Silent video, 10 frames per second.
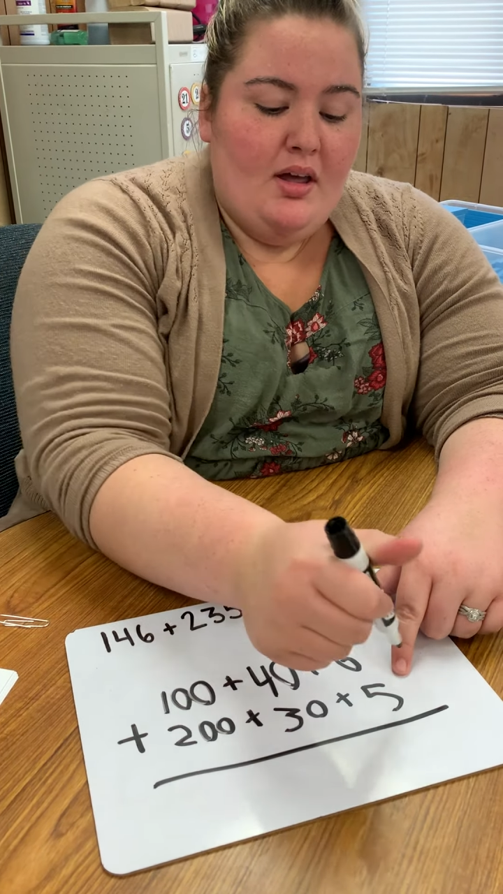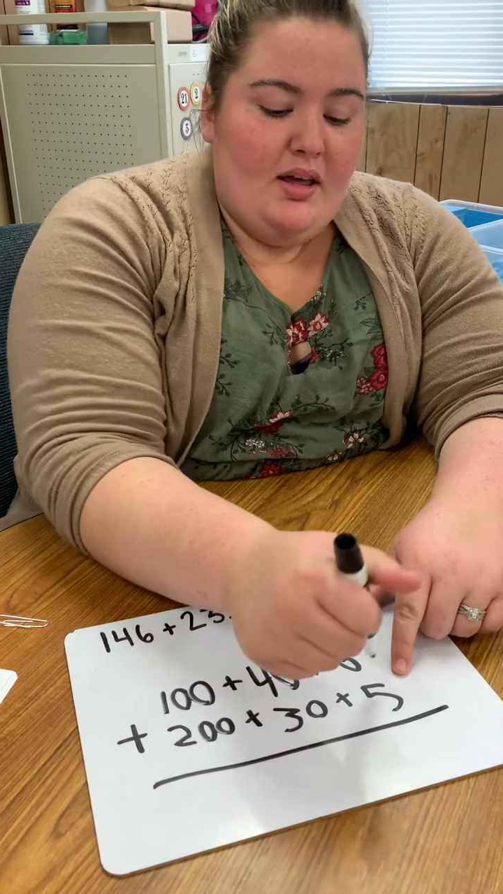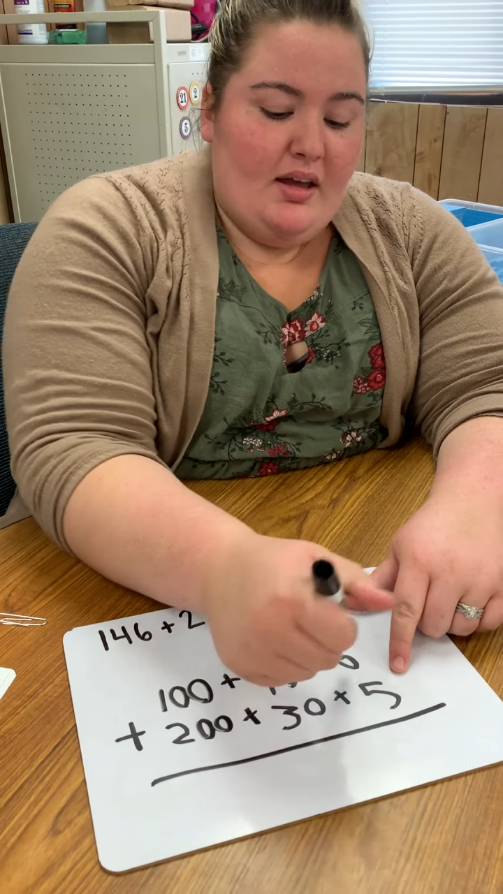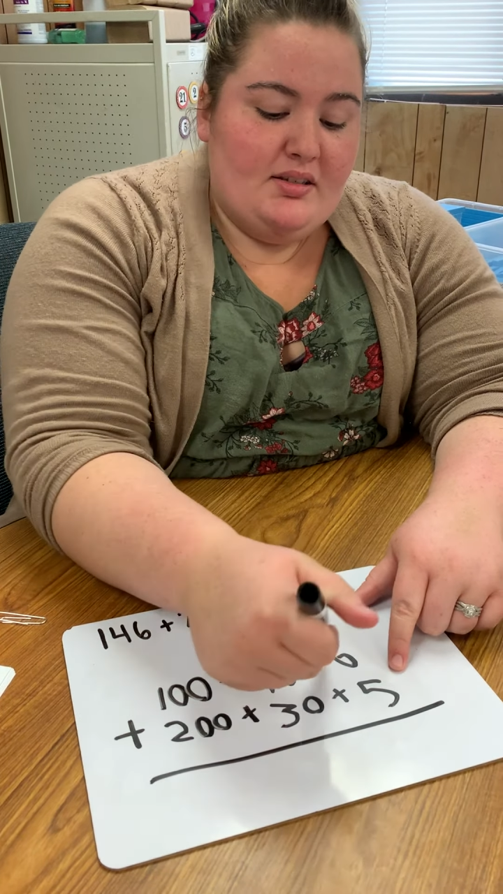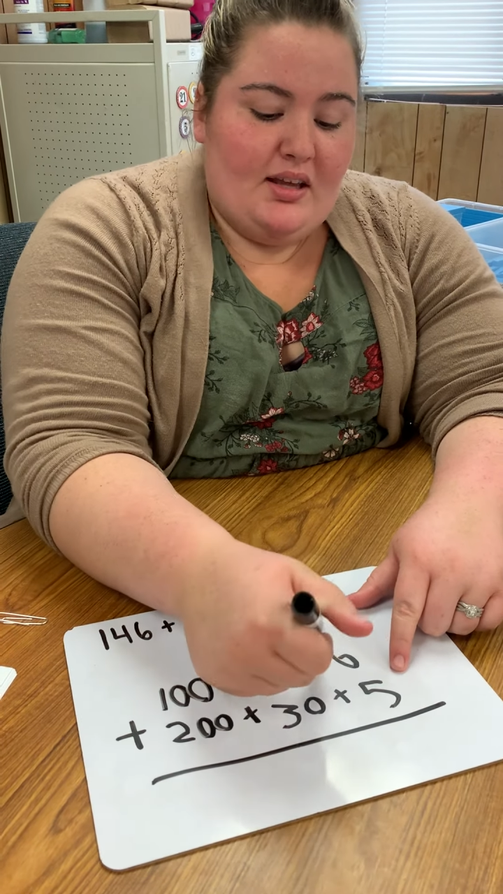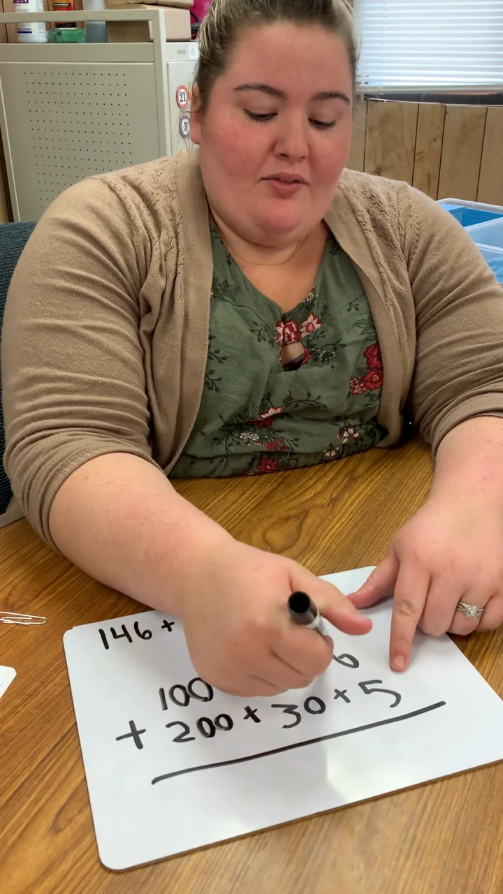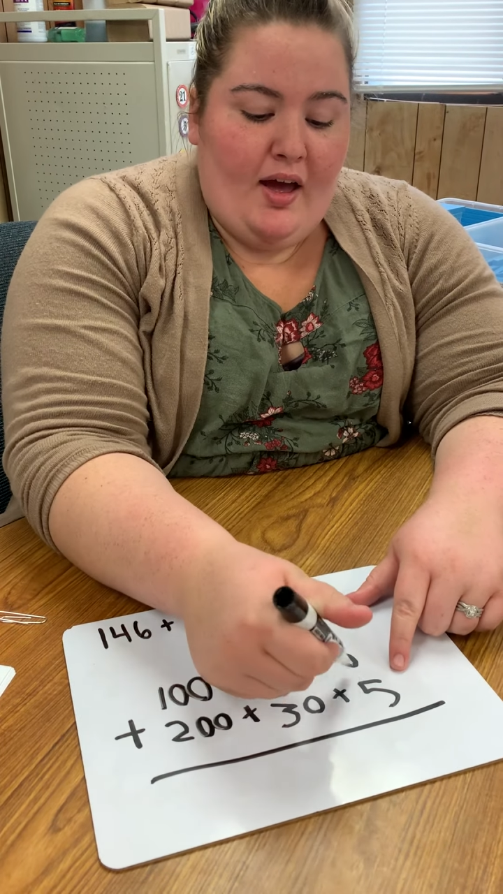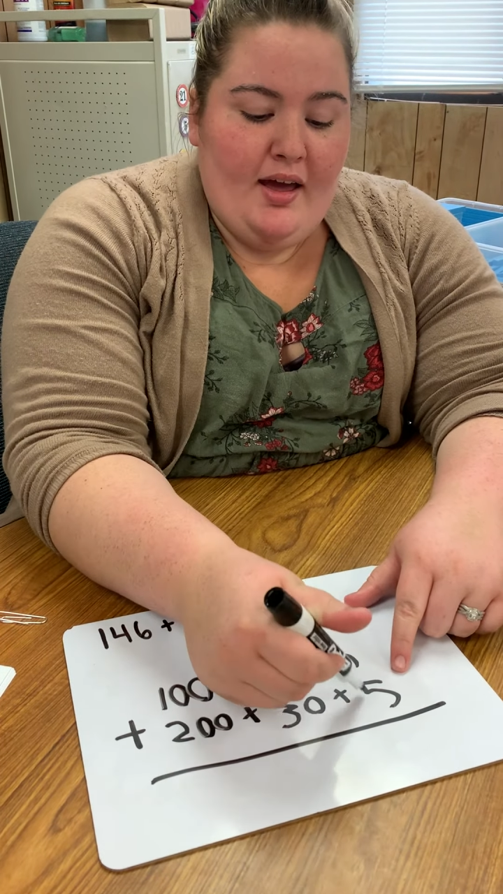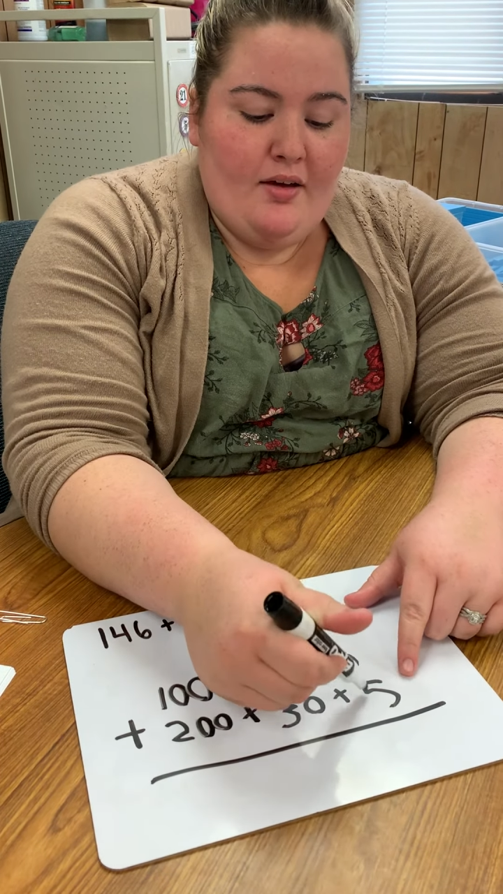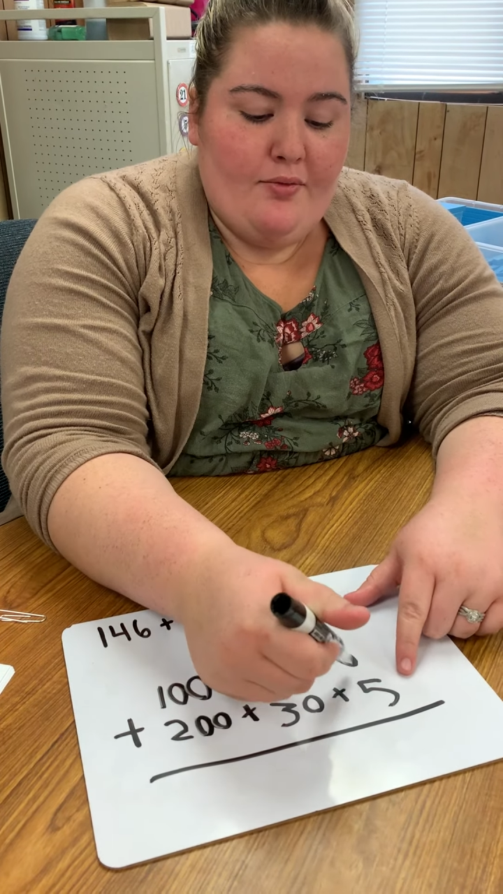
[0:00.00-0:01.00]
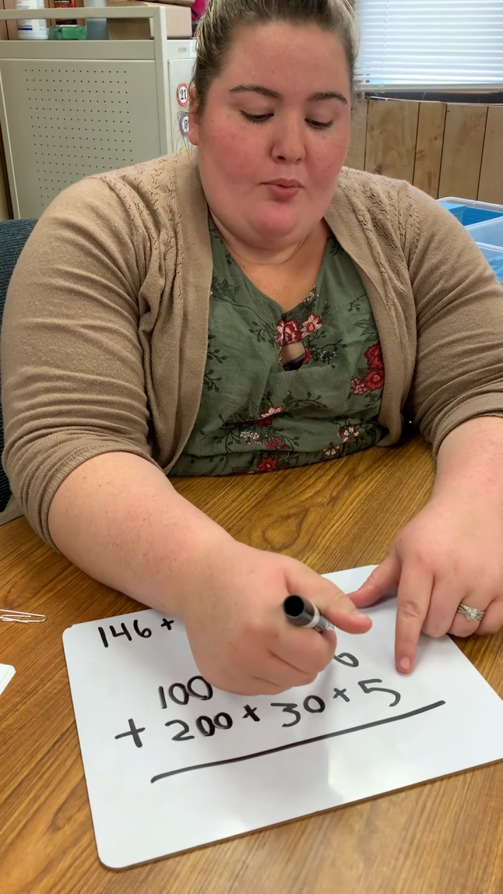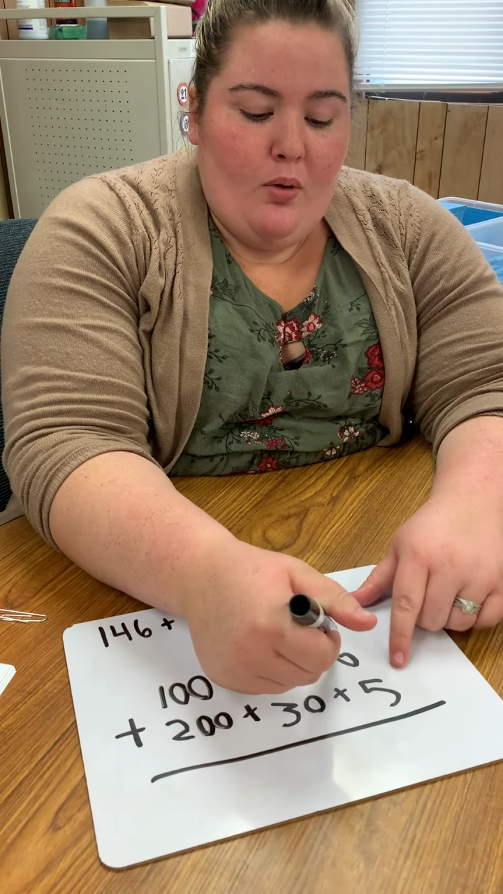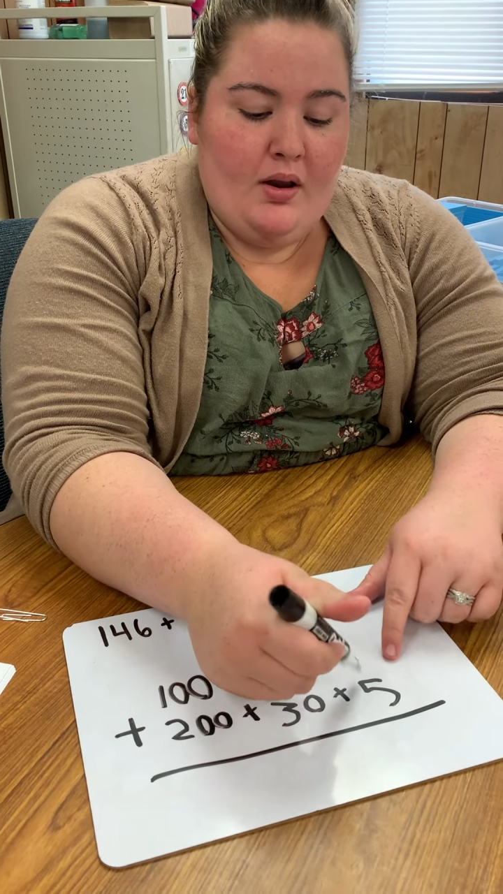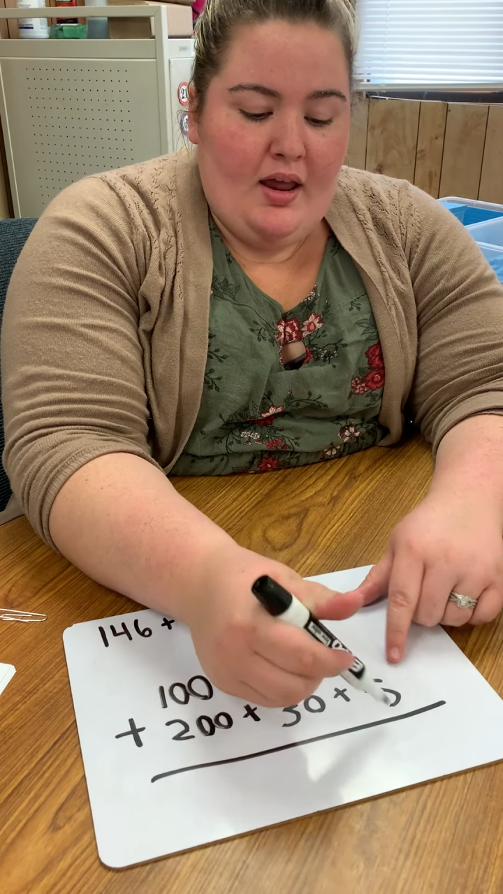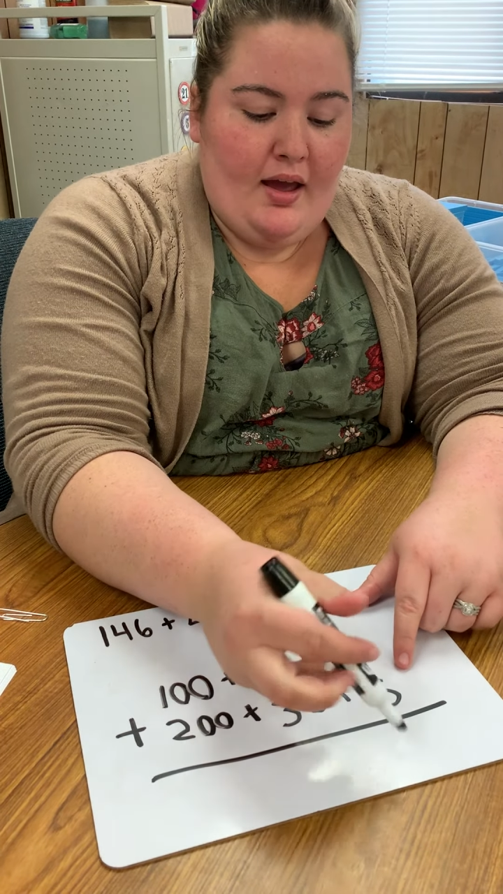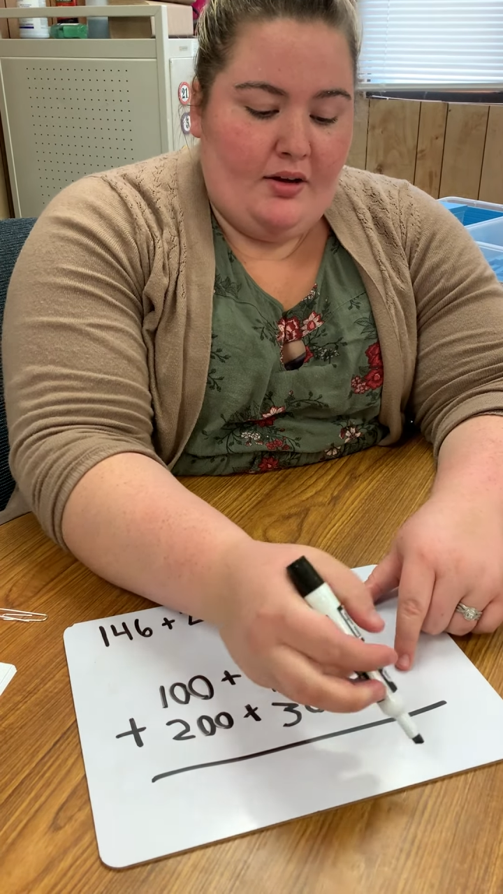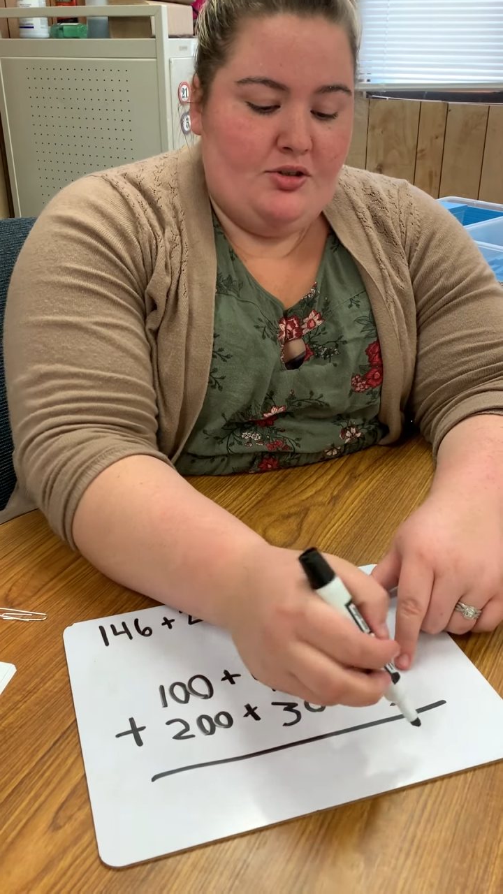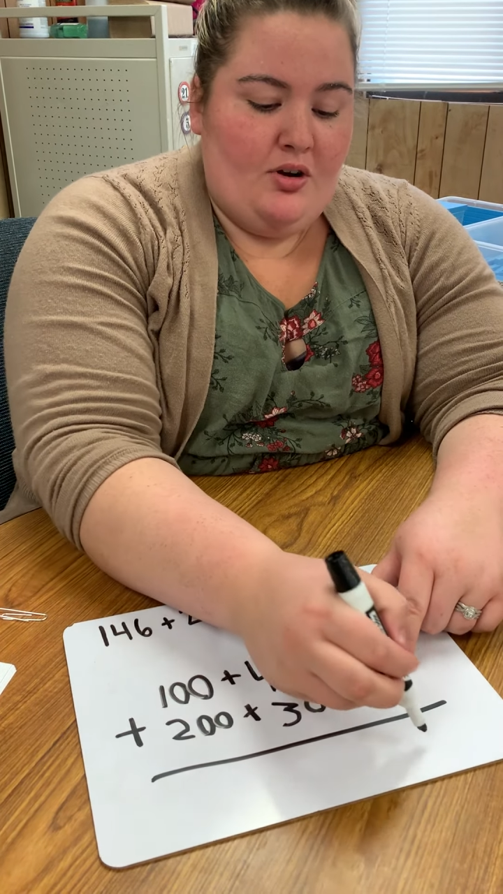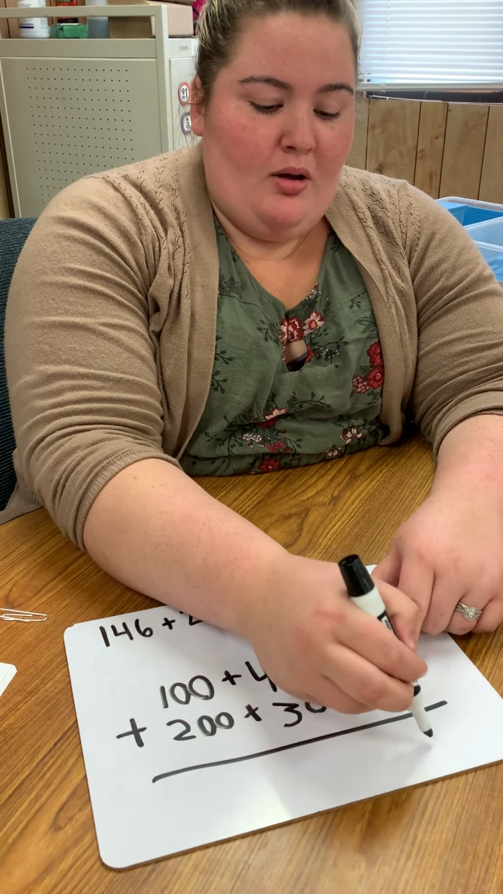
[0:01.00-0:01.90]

is if I have one extra,